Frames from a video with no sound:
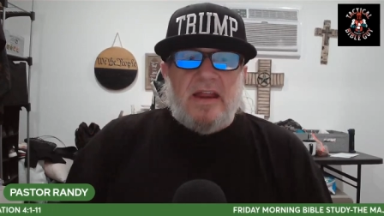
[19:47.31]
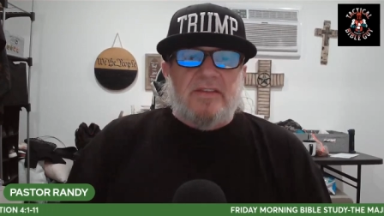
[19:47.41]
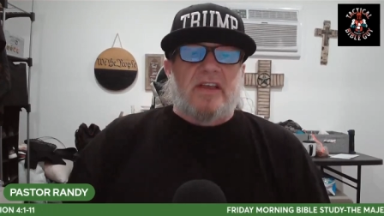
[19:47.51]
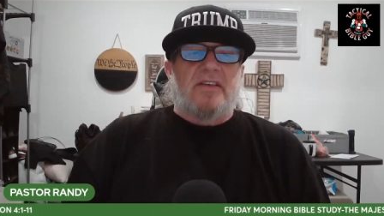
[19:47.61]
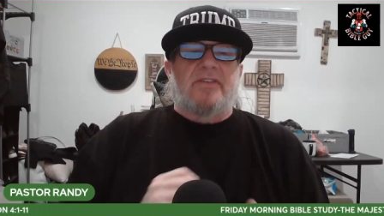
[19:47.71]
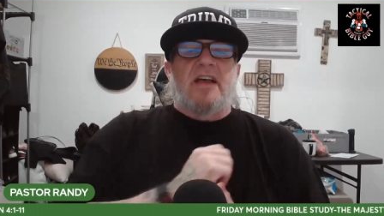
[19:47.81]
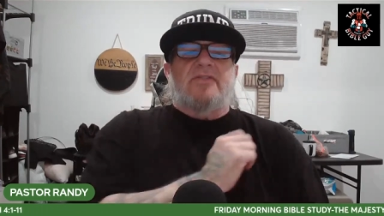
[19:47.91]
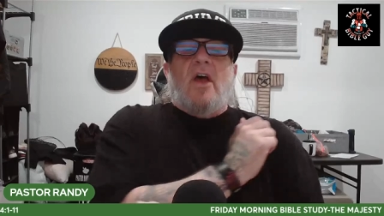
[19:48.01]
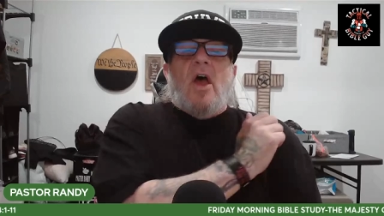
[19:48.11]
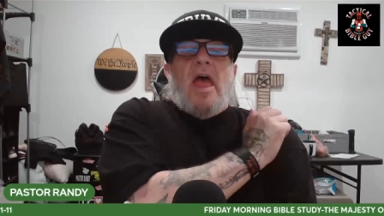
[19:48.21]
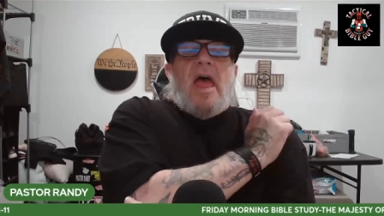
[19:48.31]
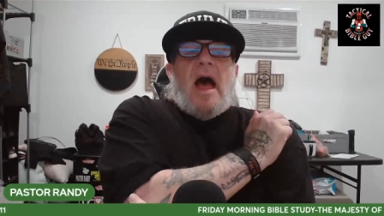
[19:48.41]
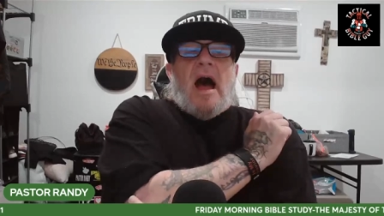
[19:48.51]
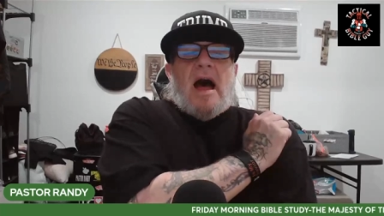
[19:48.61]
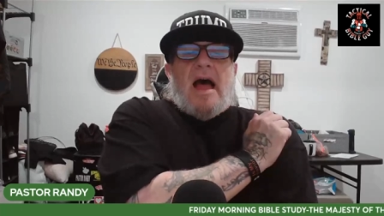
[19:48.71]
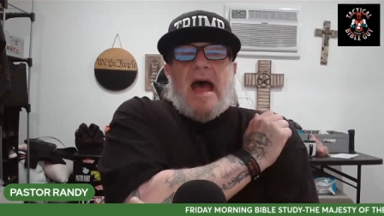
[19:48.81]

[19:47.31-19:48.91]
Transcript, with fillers: And it says this uh,